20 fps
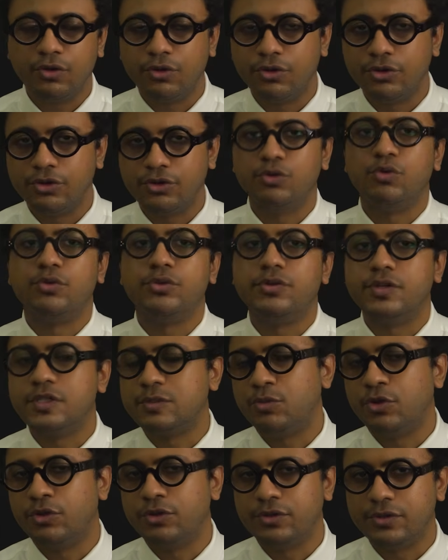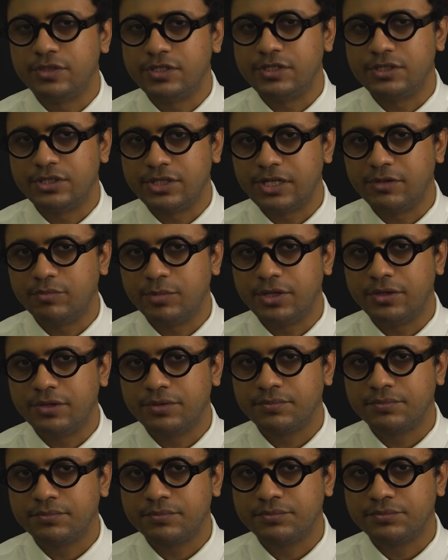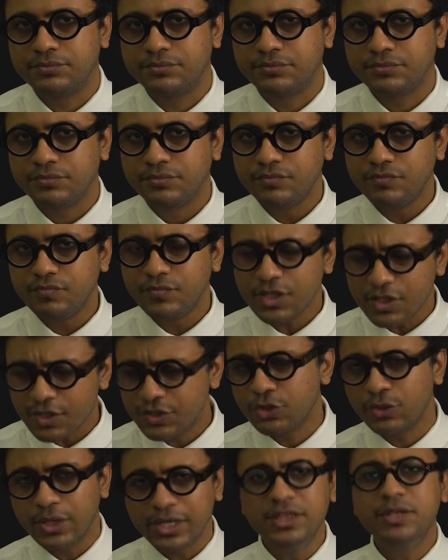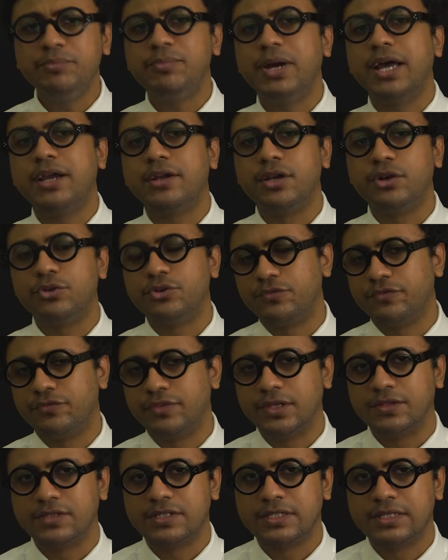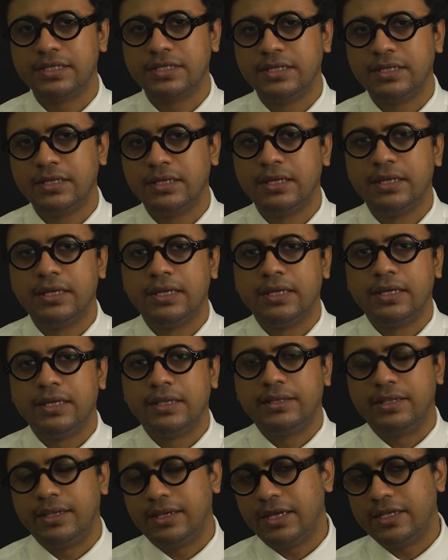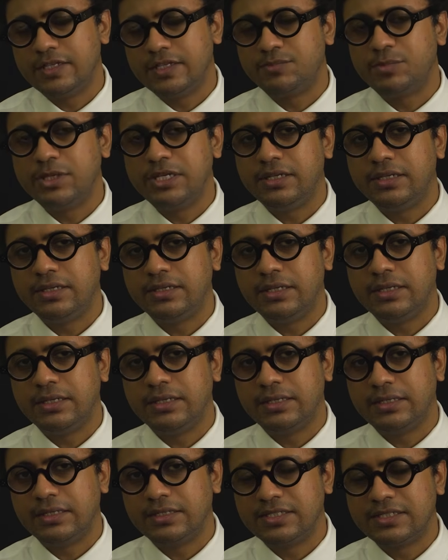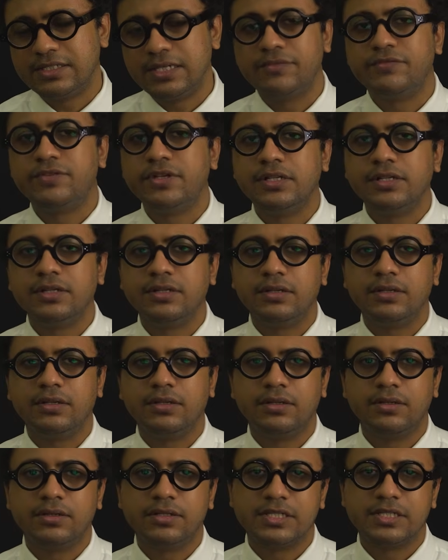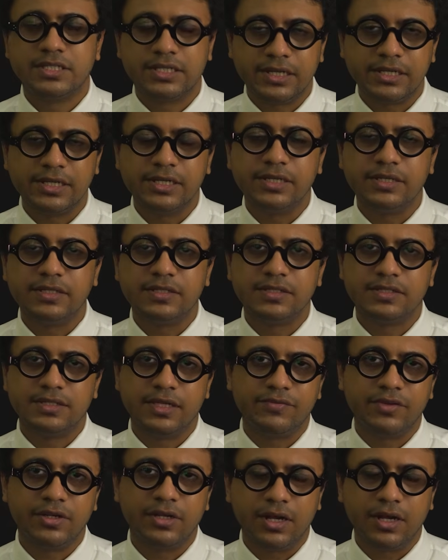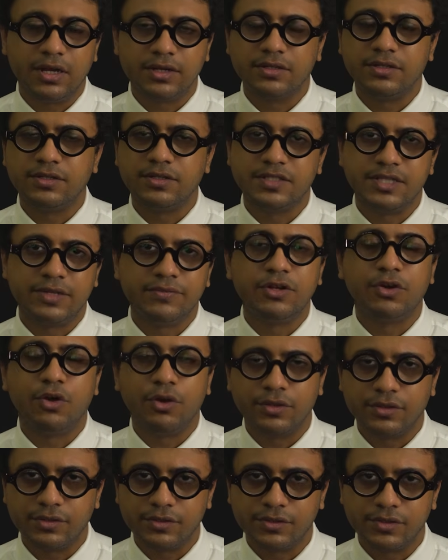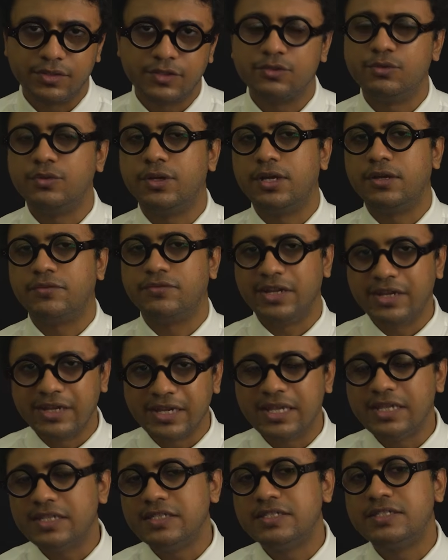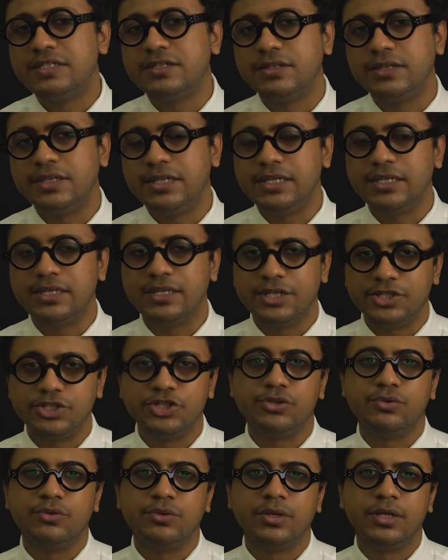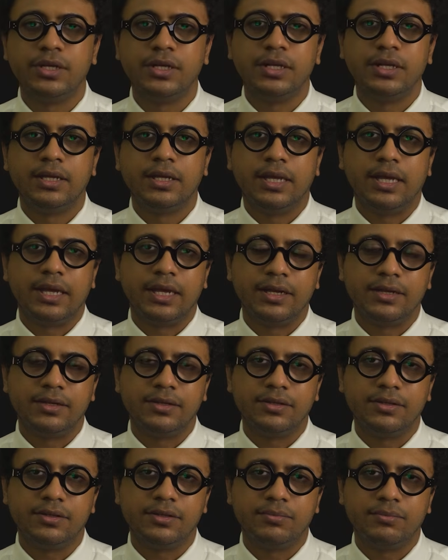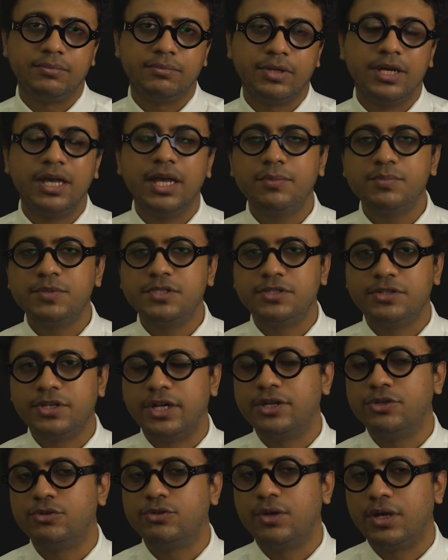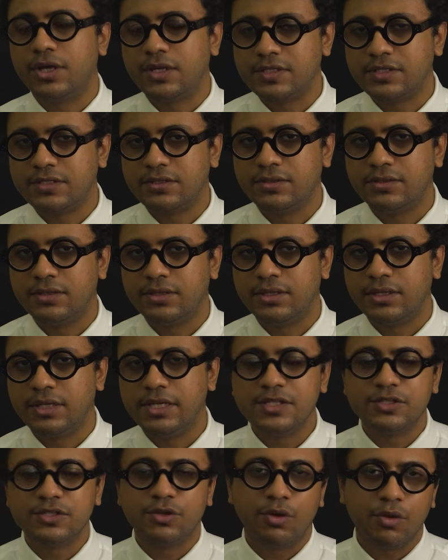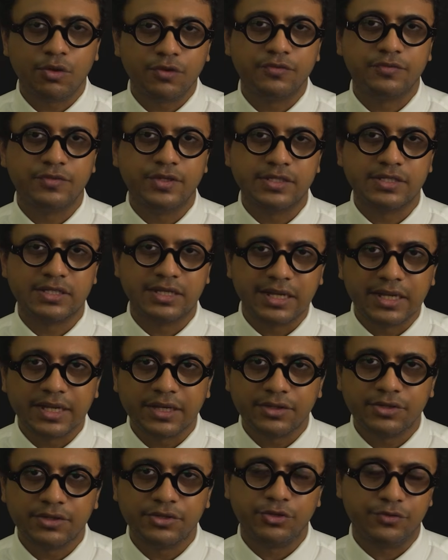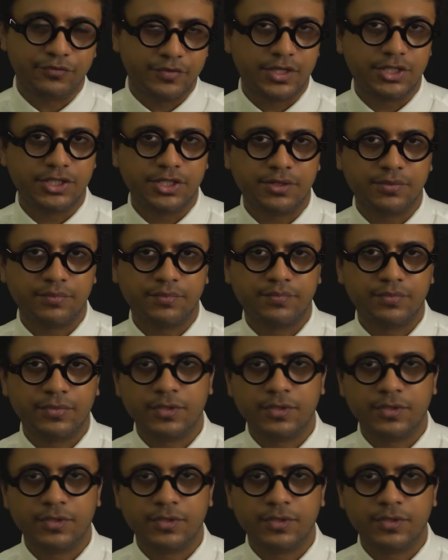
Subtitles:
or don't respond to this treatment. So in the background of this, there has been several studies, several articles, several authors who have raised the issue and perhaps try to ask, is all of this linked to fascia?